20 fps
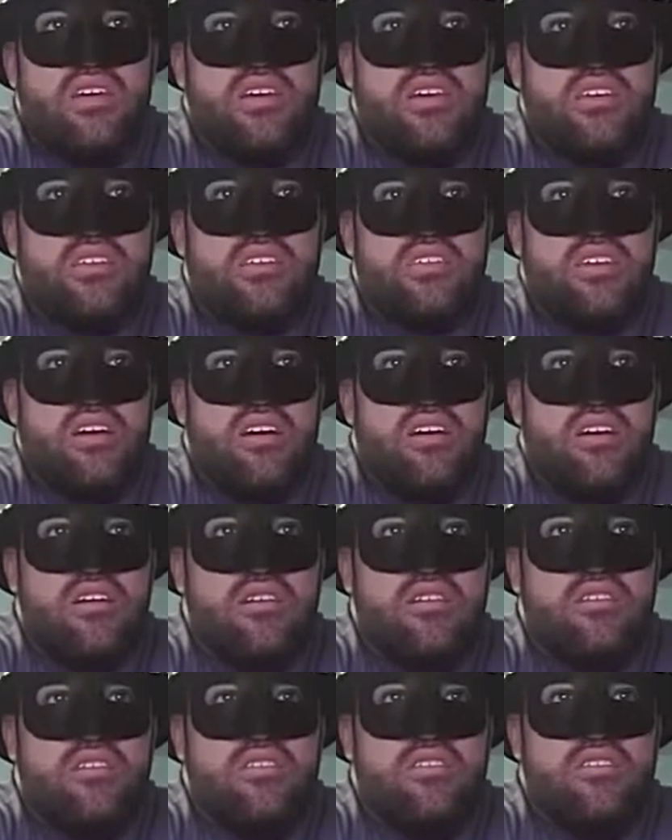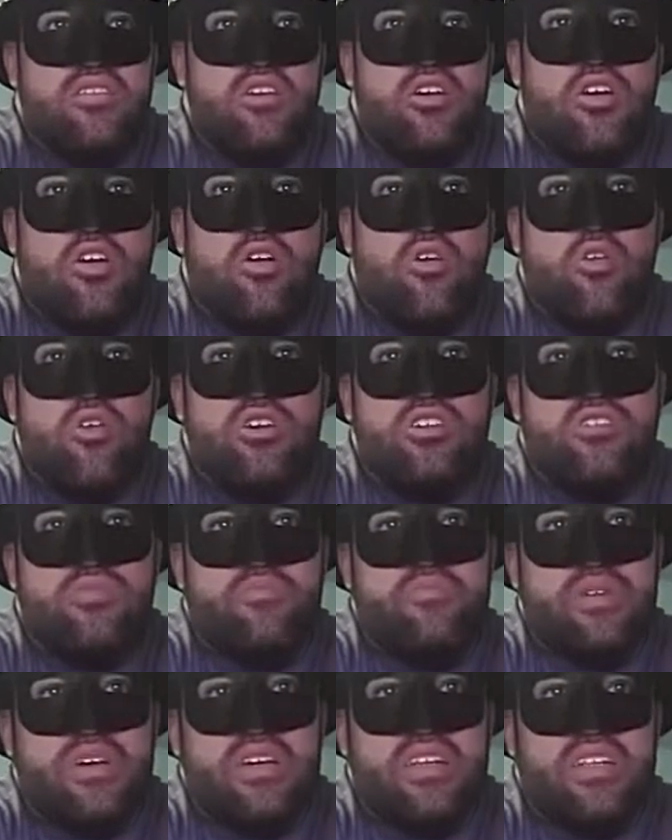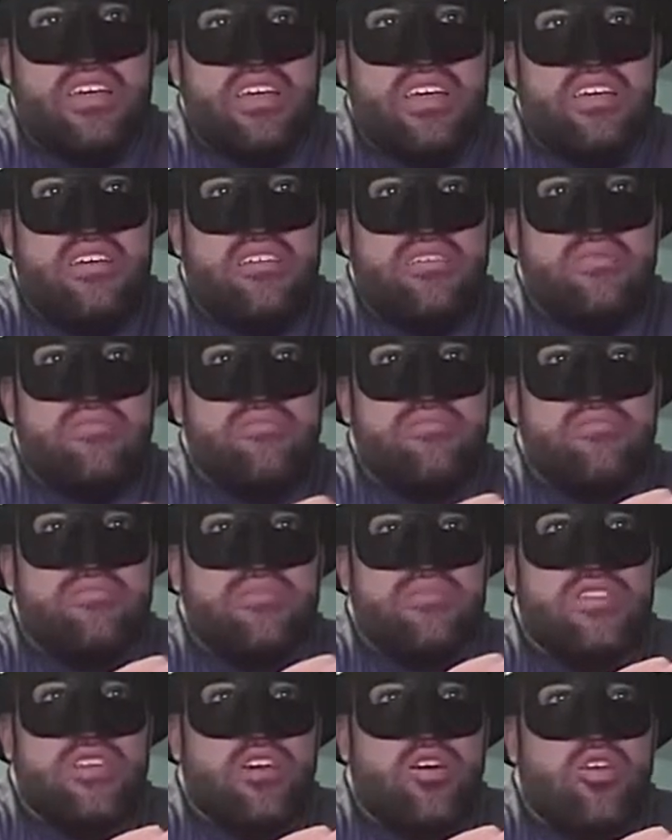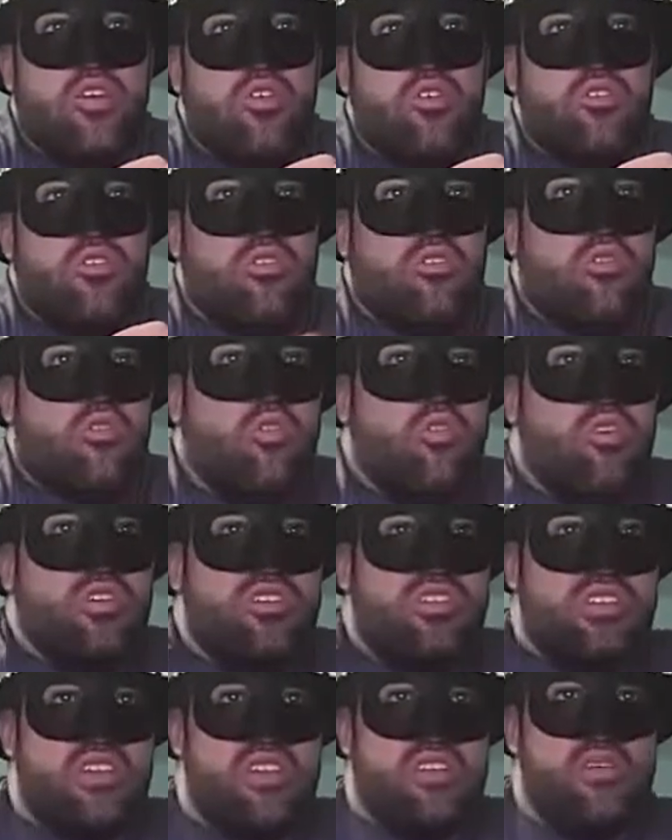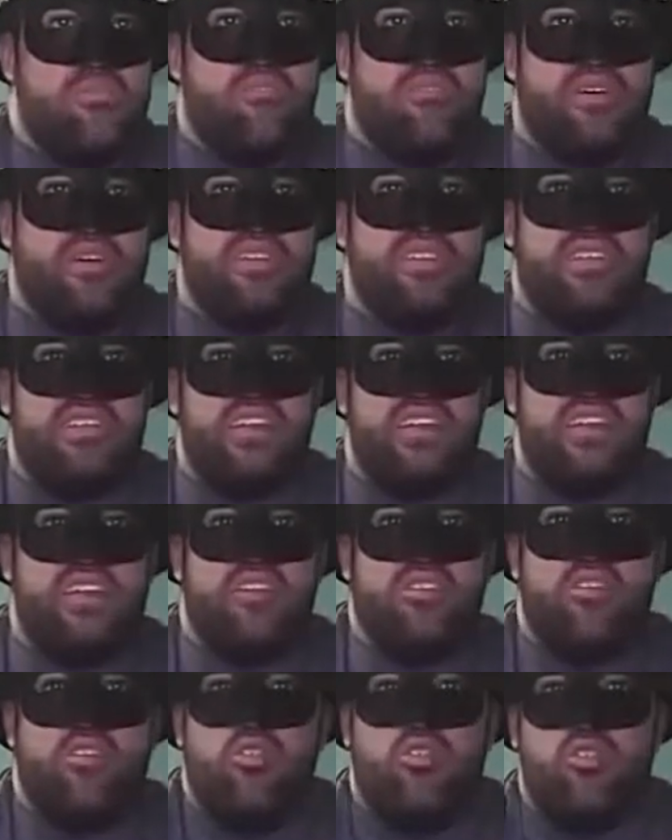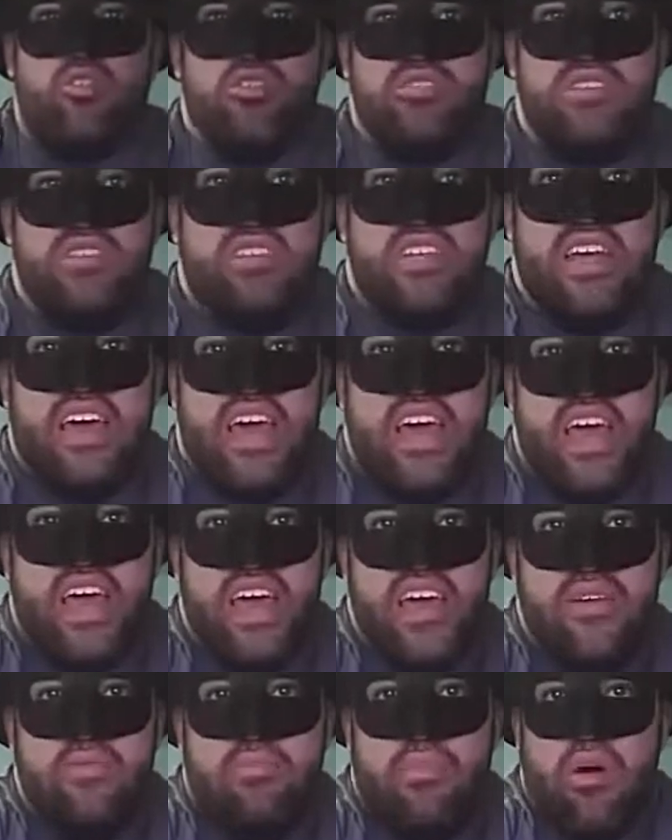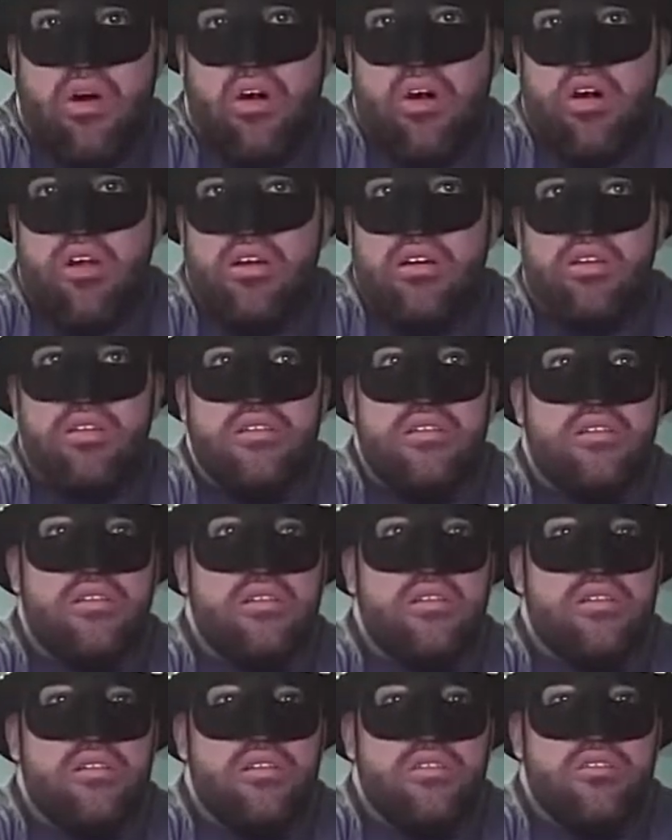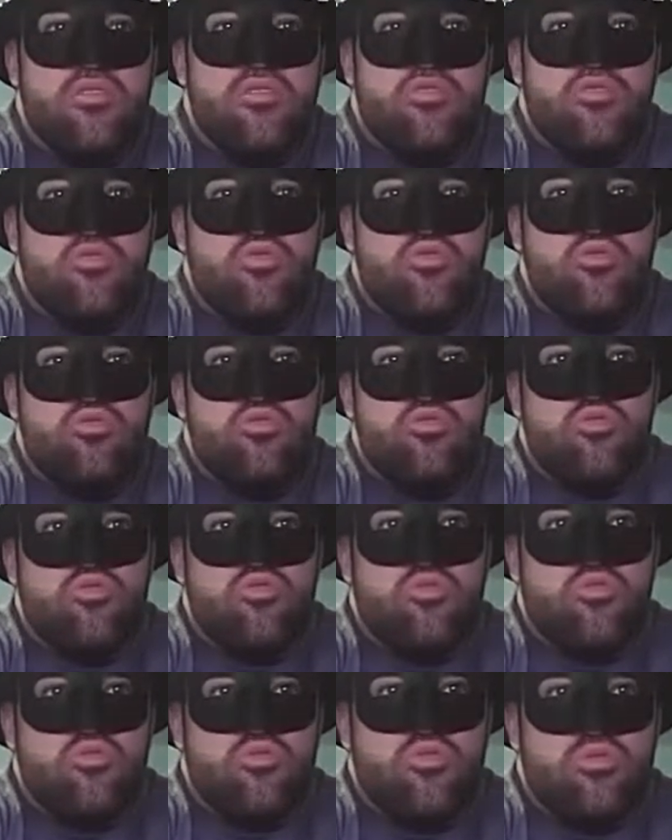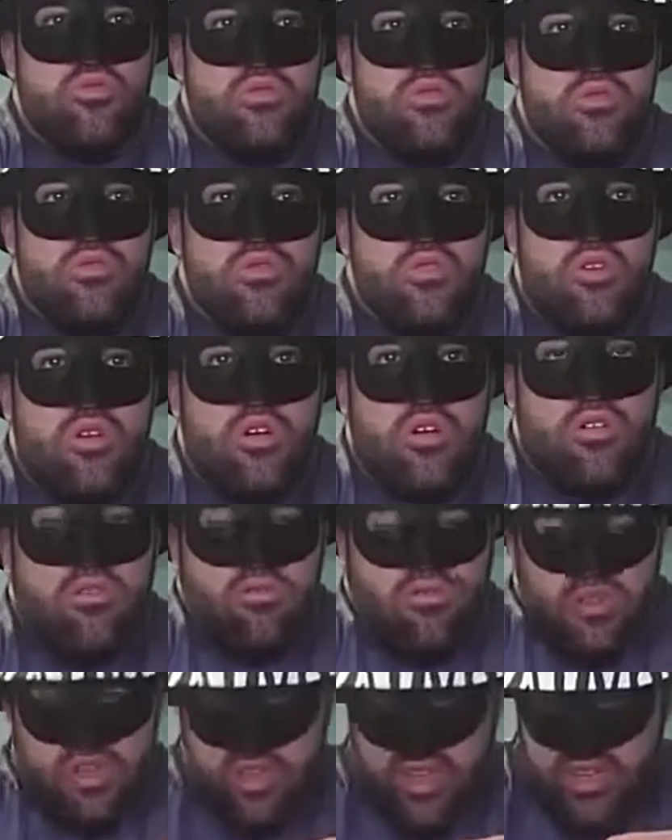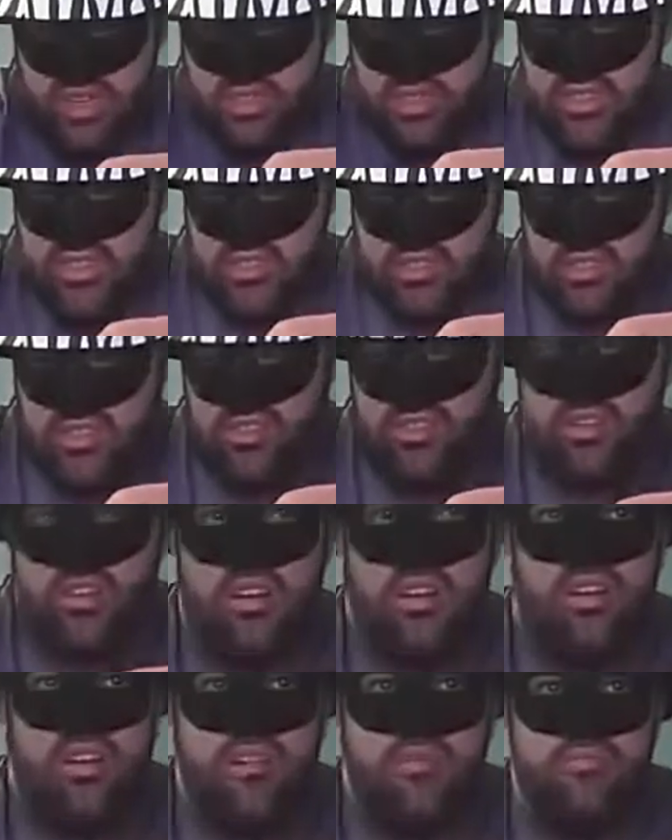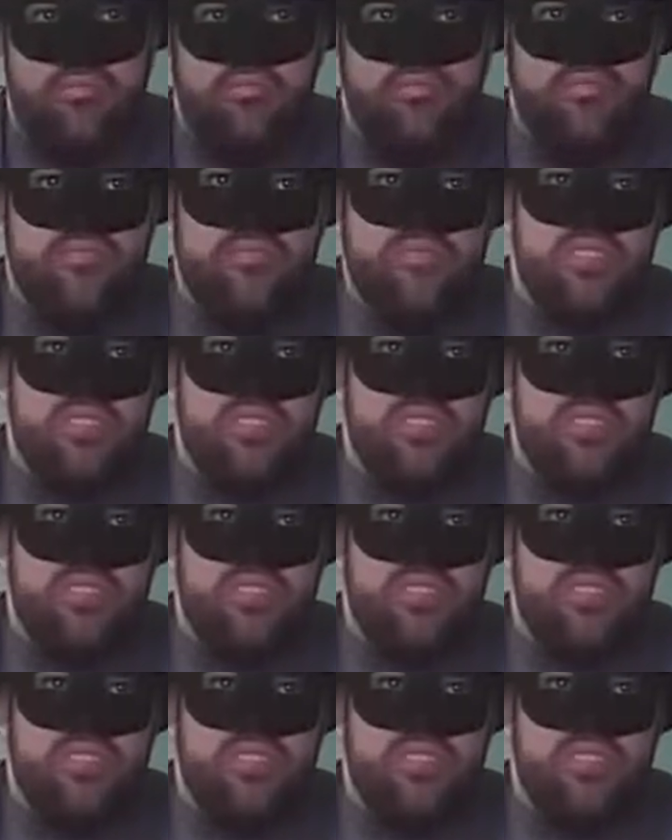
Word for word: is the horsebilly, no, horse ability haunted Haymon. Ooh. All right. This is um